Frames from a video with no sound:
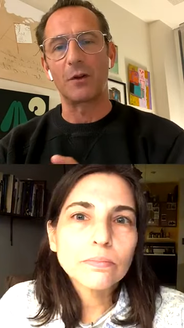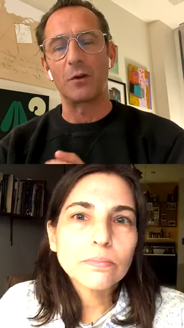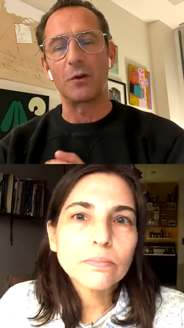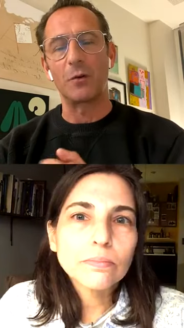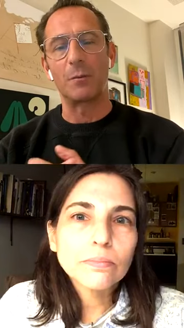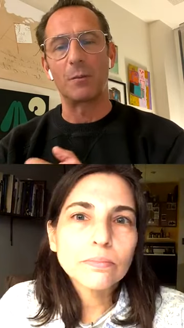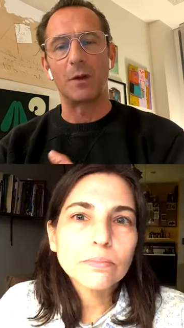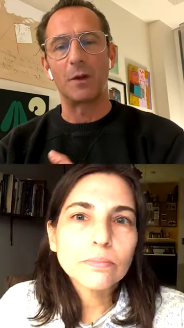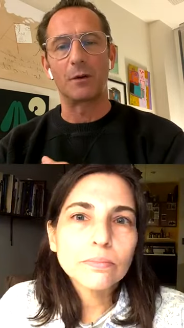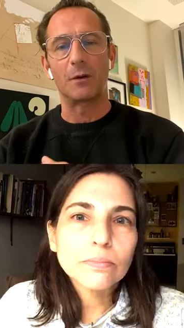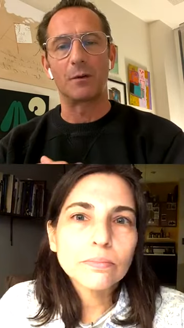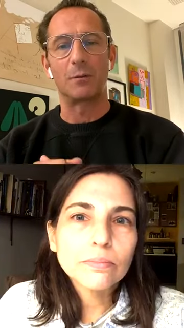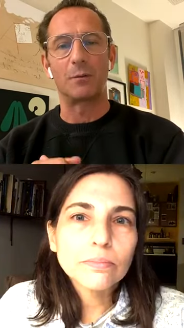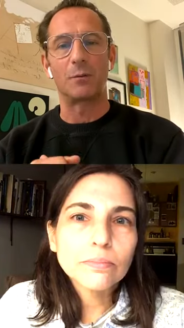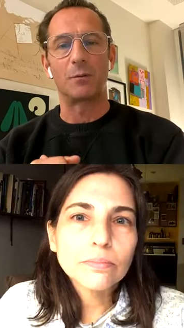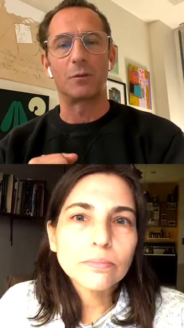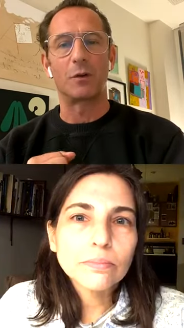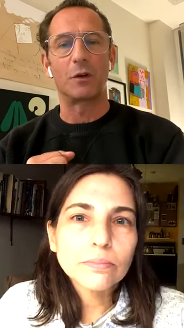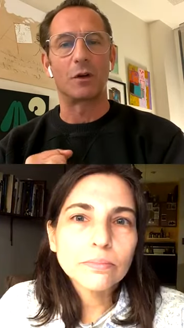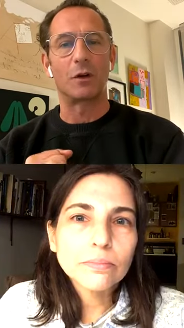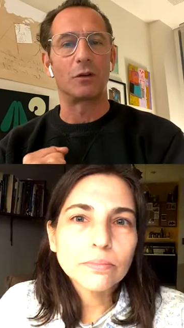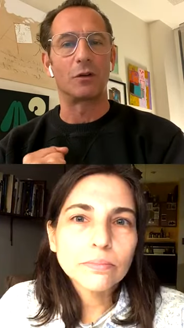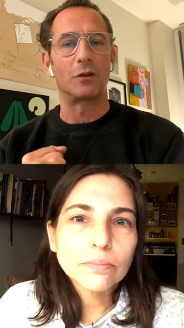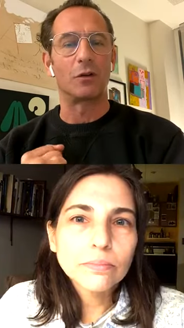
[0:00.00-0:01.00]
Speaker 1: you've been
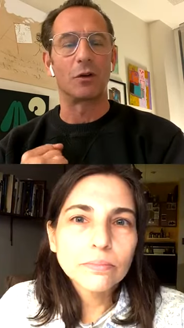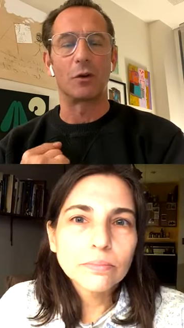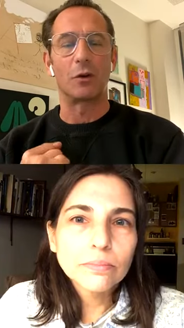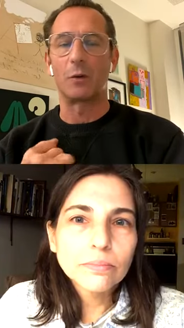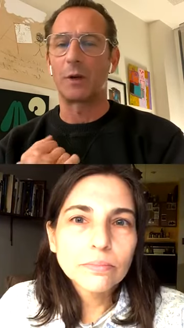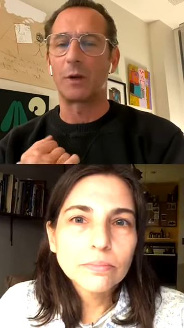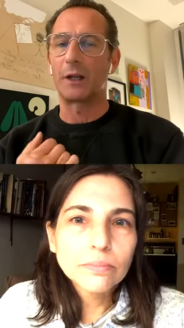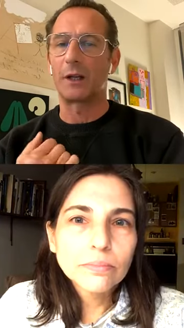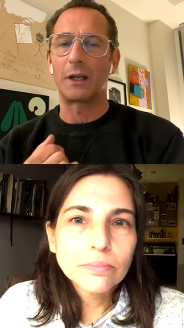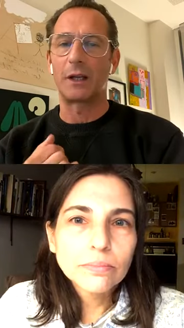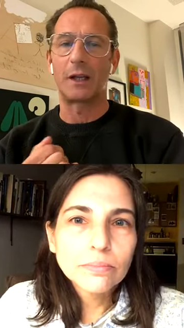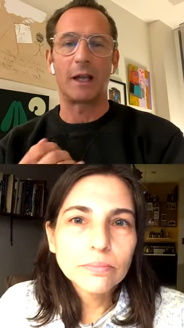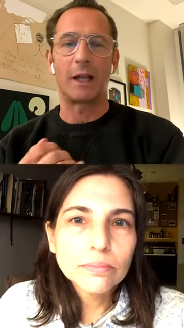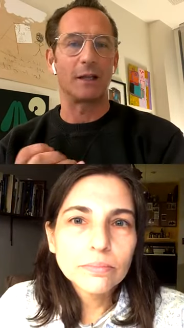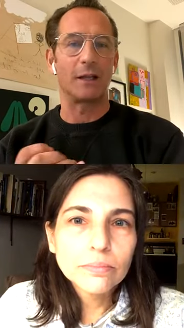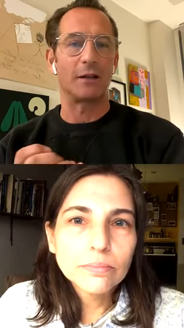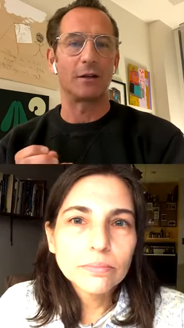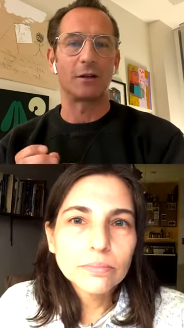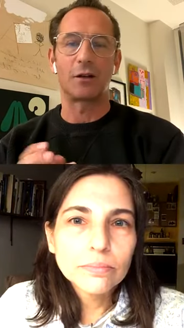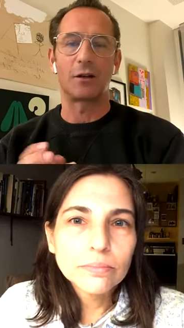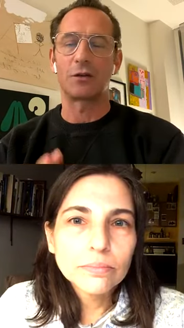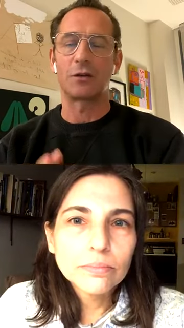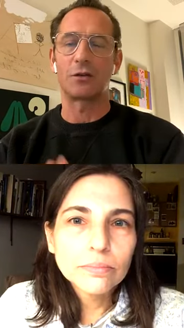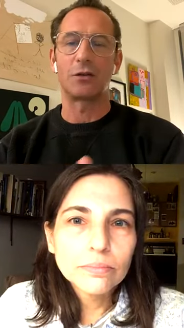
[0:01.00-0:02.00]
doing,
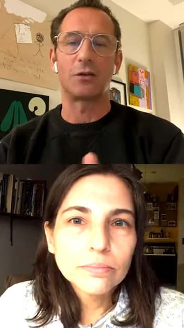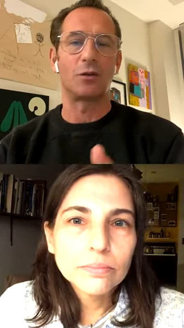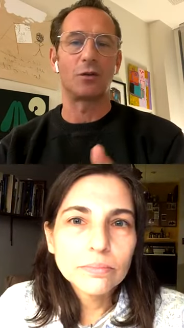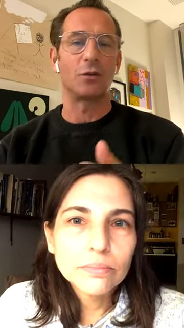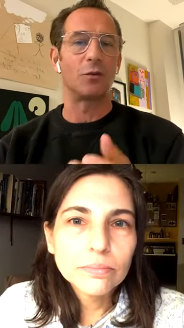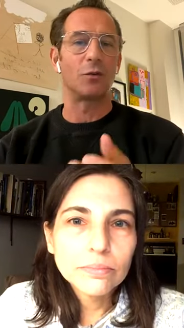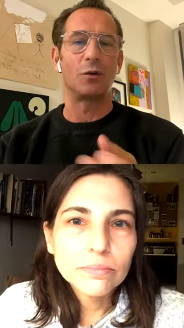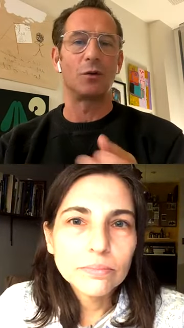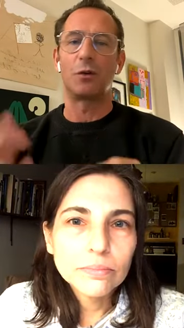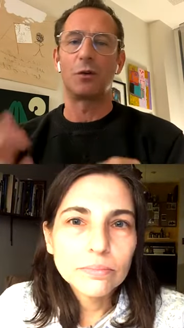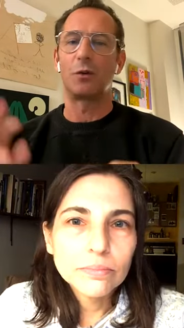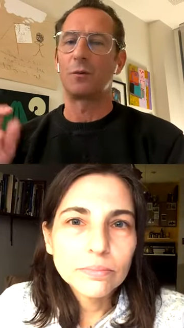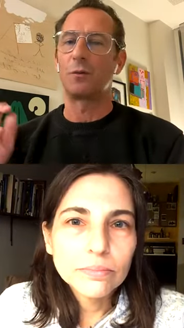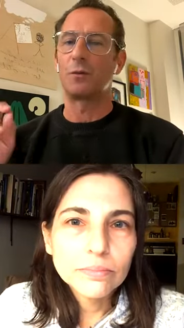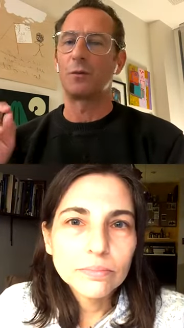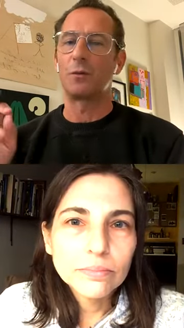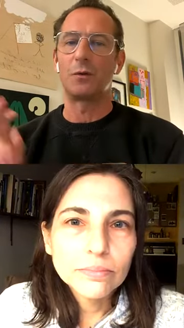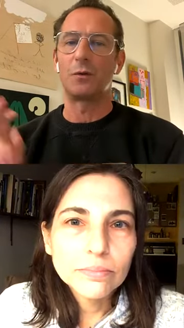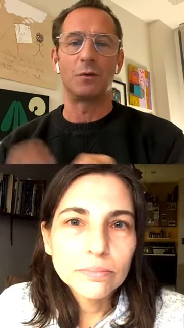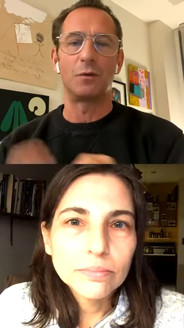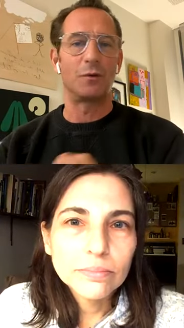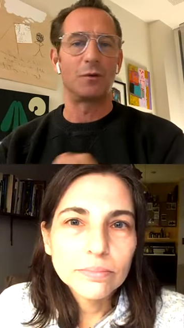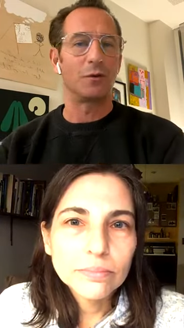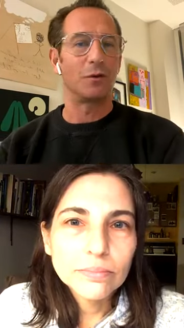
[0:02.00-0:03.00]
because you you
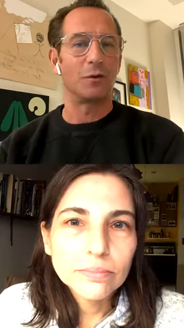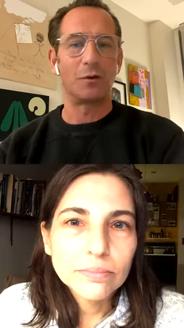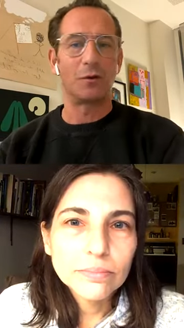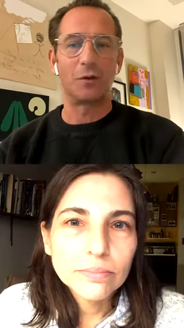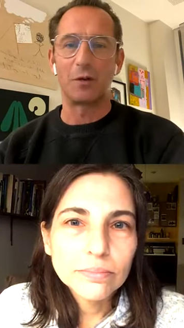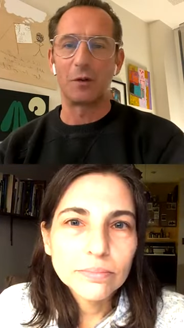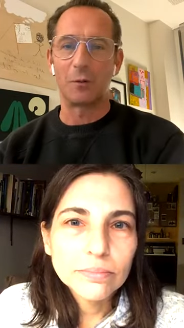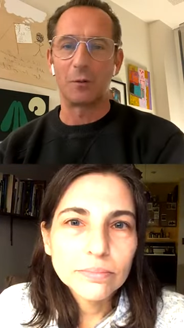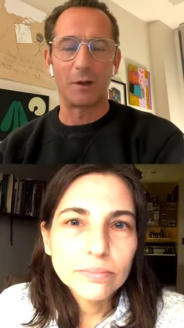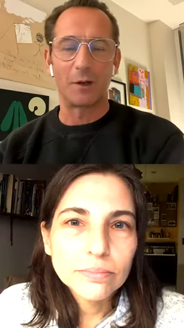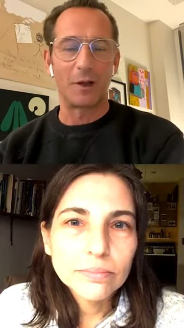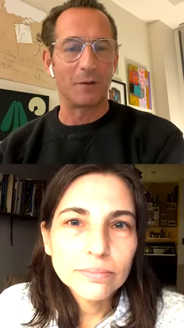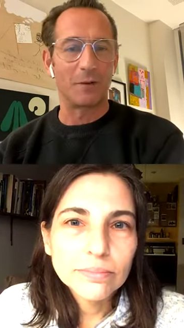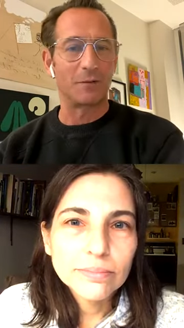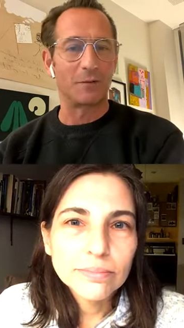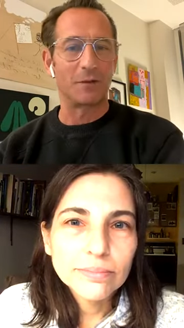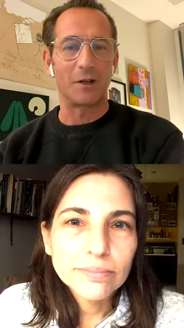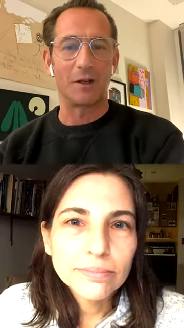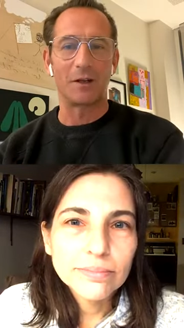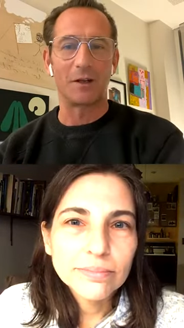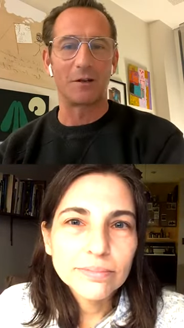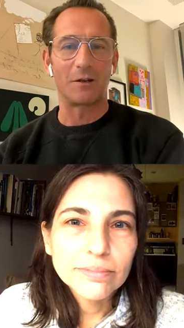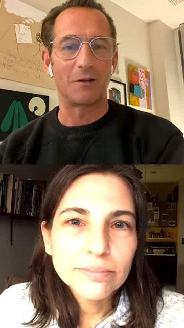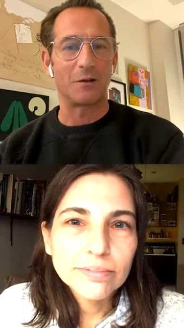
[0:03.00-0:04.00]
you lived
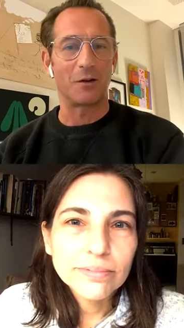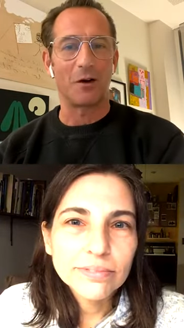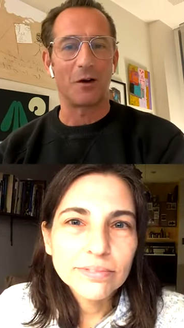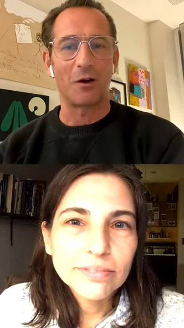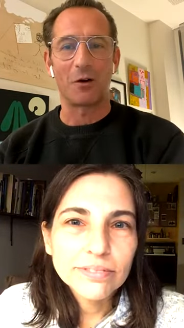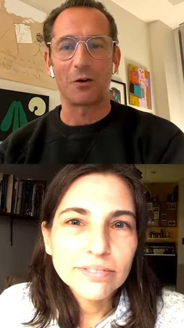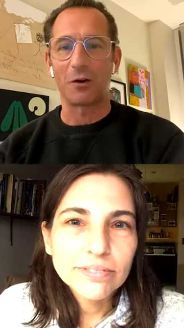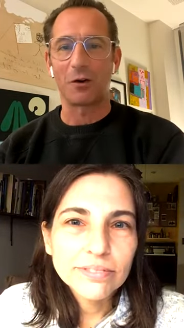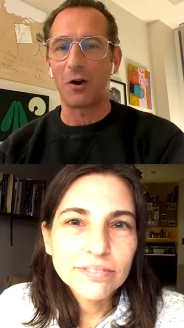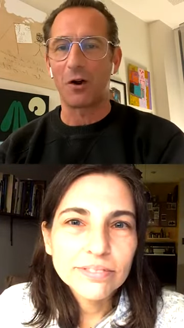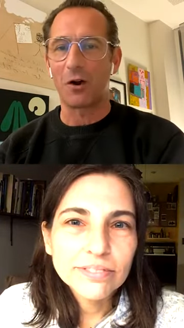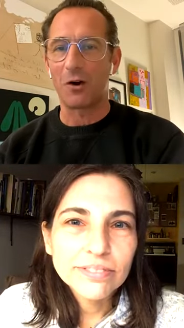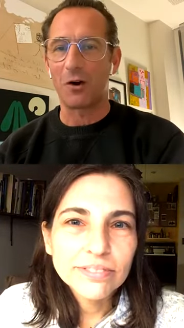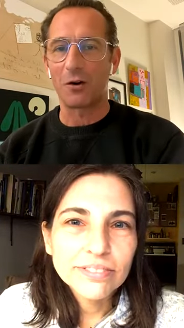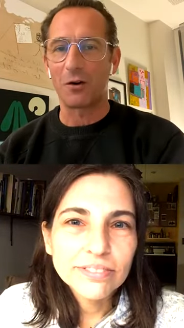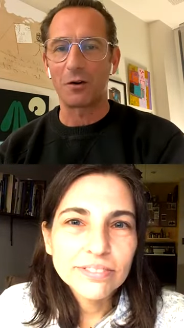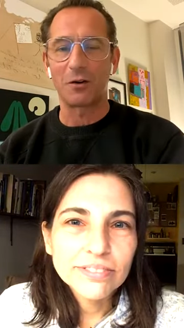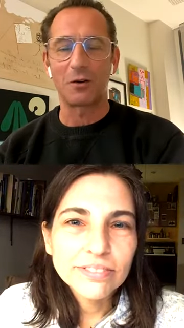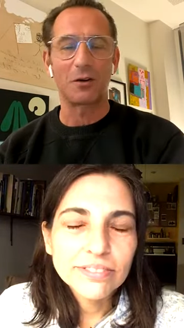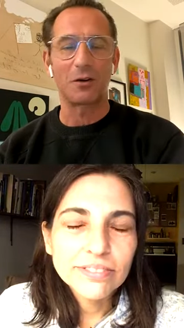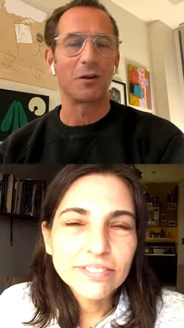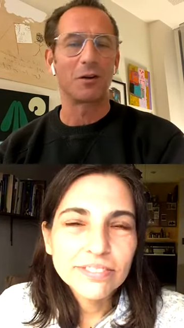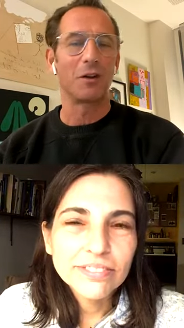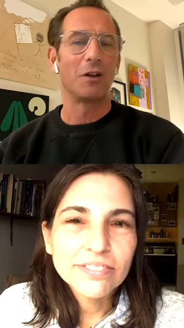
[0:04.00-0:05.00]
in Hong
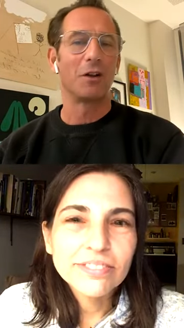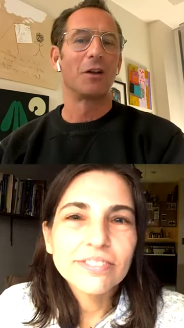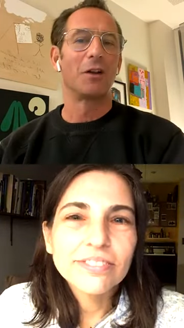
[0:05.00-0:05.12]
Kong,